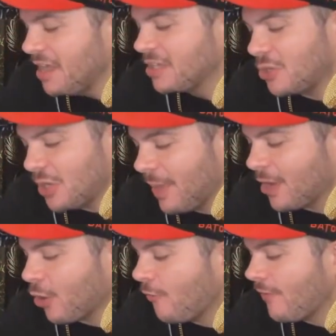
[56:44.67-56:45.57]
Turn it
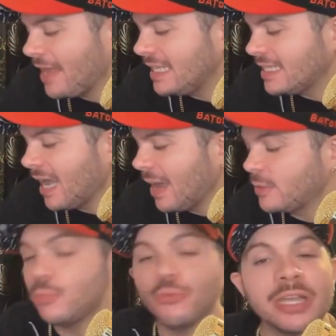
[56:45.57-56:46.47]
back off anytime
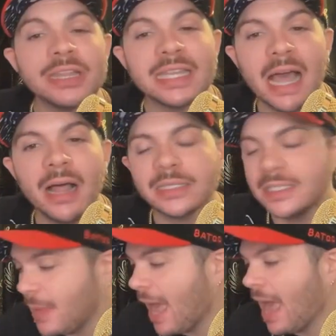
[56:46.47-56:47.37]
to bring the galaxy
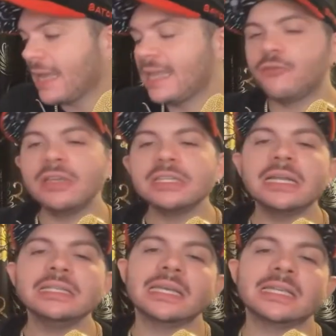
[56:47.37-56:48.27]
back. And the reason I
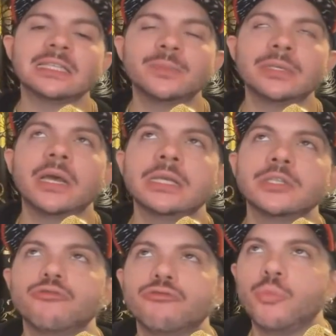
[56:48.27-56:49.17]
say this is because
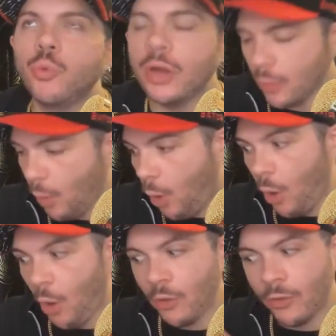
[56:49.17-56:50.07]
with
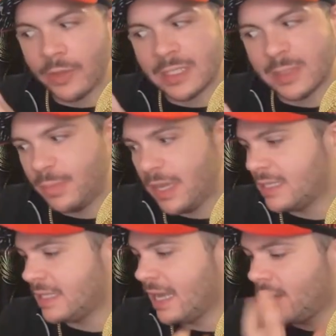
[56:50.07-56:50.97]
all of the space,
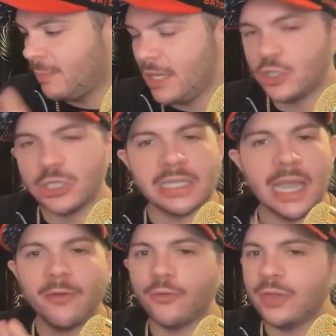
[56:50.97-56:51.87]
the animations,
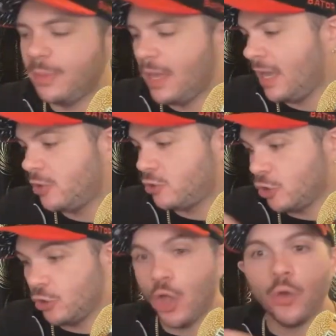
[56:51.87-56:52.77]
every page, the
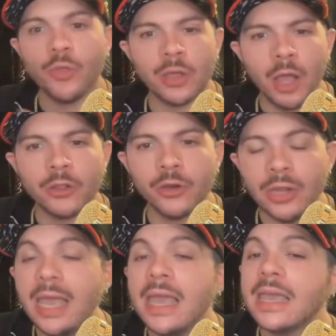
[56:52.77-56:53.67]
glow, the color,
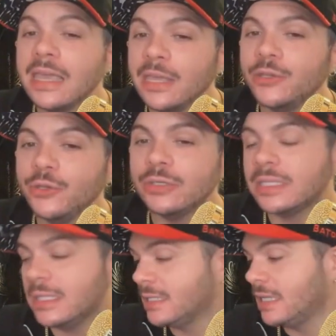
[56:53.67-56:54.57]
it
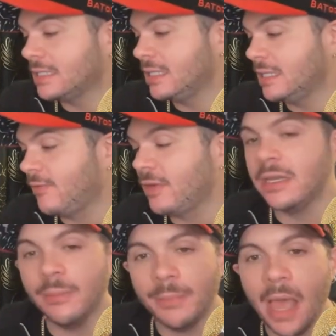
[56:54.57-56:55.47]
uses a
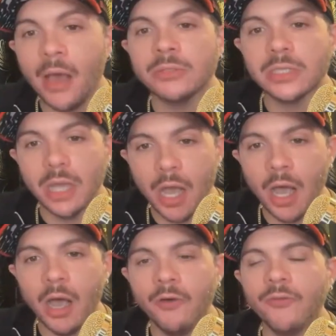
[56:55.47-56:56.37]
significant amount
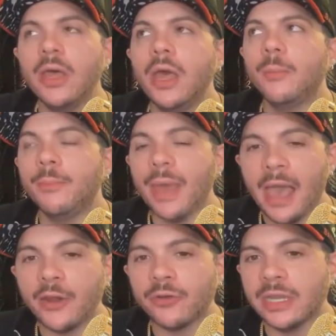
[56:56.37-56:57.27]
of
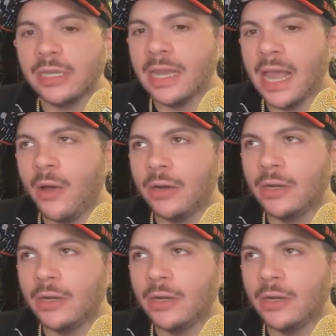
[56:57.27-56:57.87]
battery. Now,